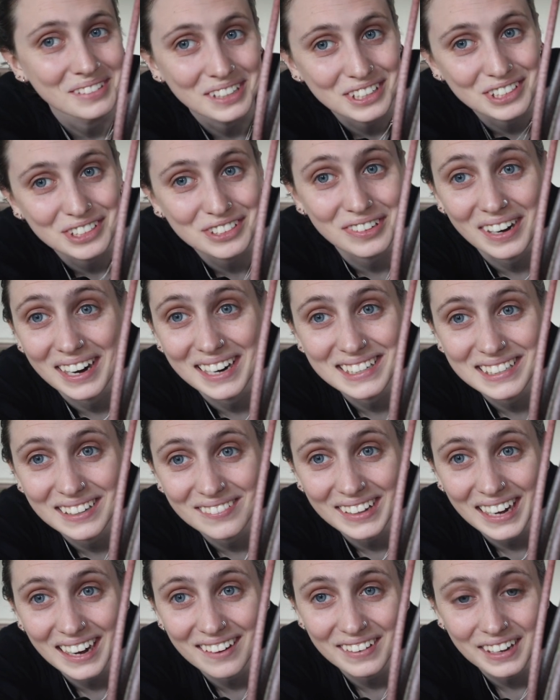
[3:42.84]
We're just trying
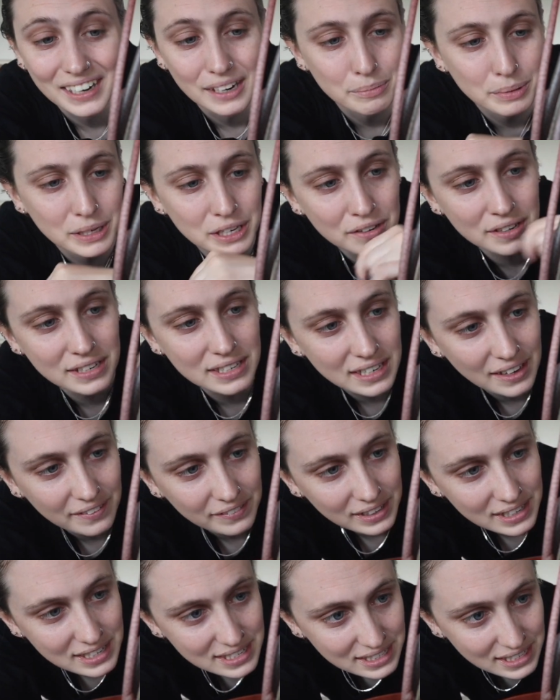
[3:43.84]
something out here, but you can
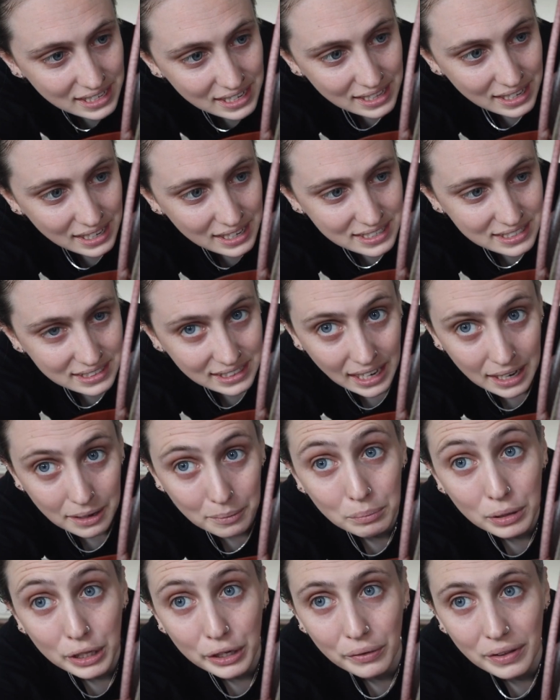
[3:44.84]
definitely see that it's
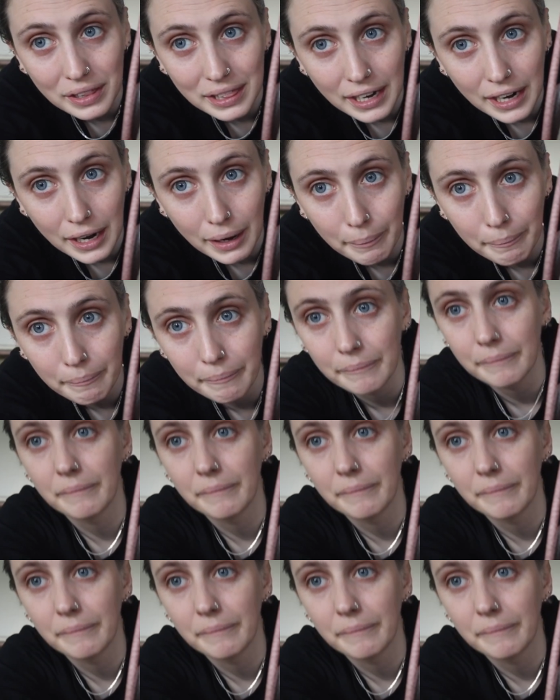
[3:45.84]
getting blue in there.